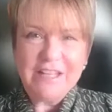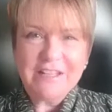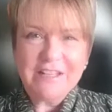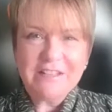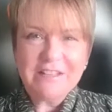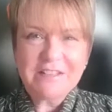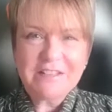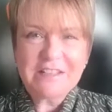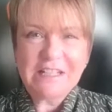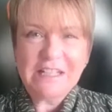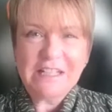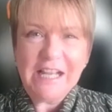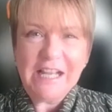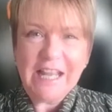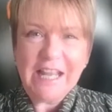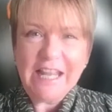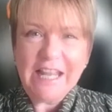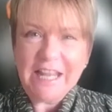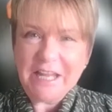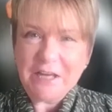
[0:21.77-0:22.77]
It's
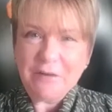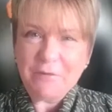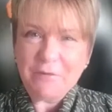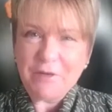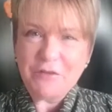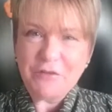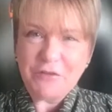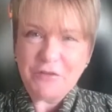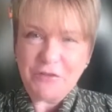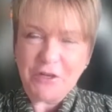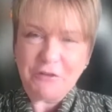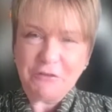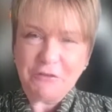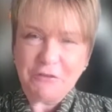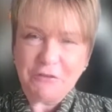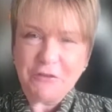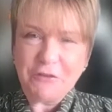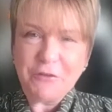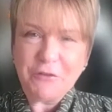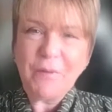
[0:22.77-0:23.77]
Claire here with
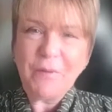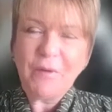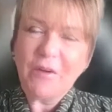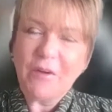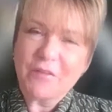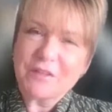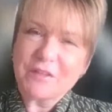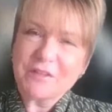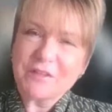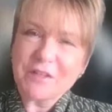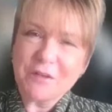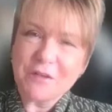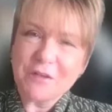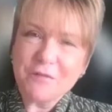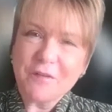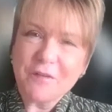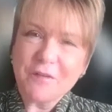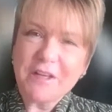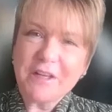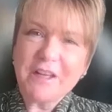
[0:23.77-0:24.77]
Shergroup on the sofa,
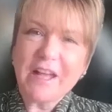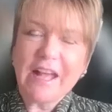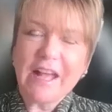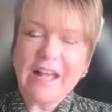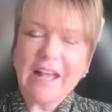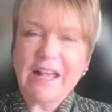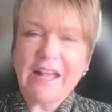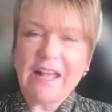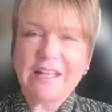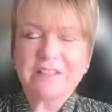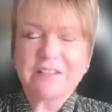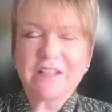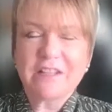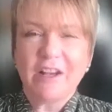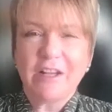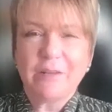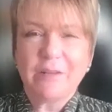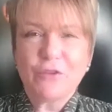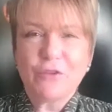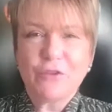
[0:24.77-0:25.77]
and
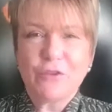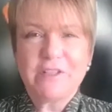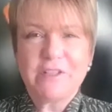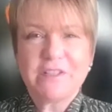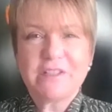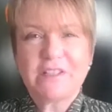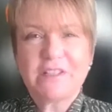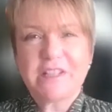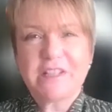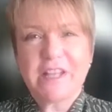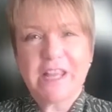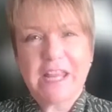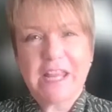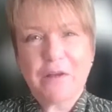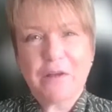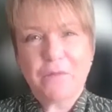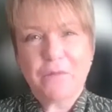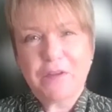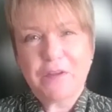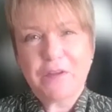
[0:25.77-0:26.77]
I'm joined
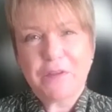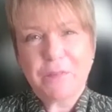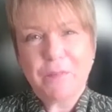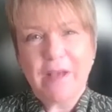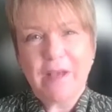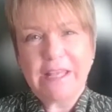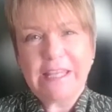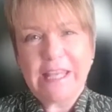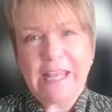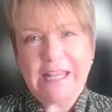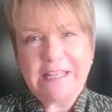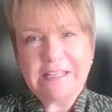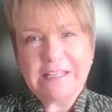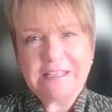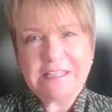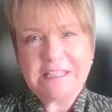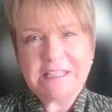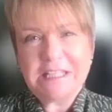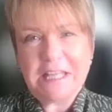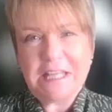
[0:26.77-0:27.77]
today with my
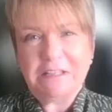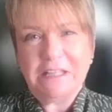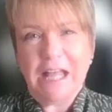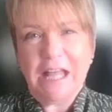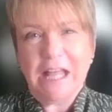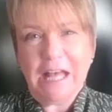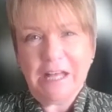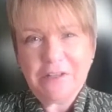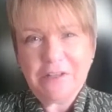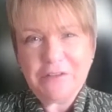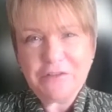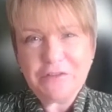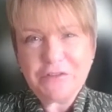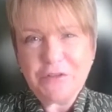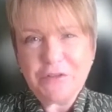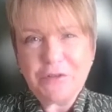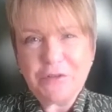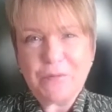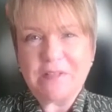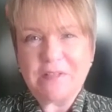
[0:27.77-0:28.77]
guest Neil Hunt,
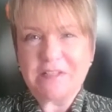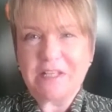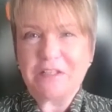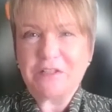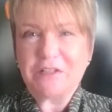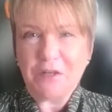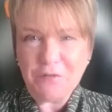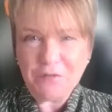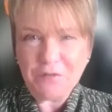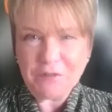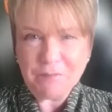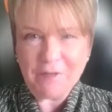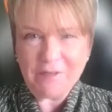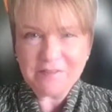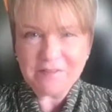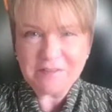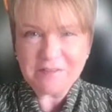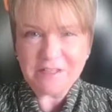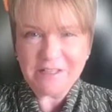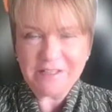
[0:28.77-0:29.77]
who is a
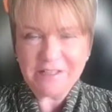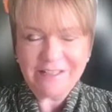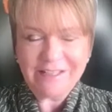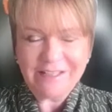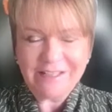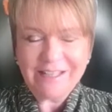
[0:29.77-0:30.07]
Toastmaster,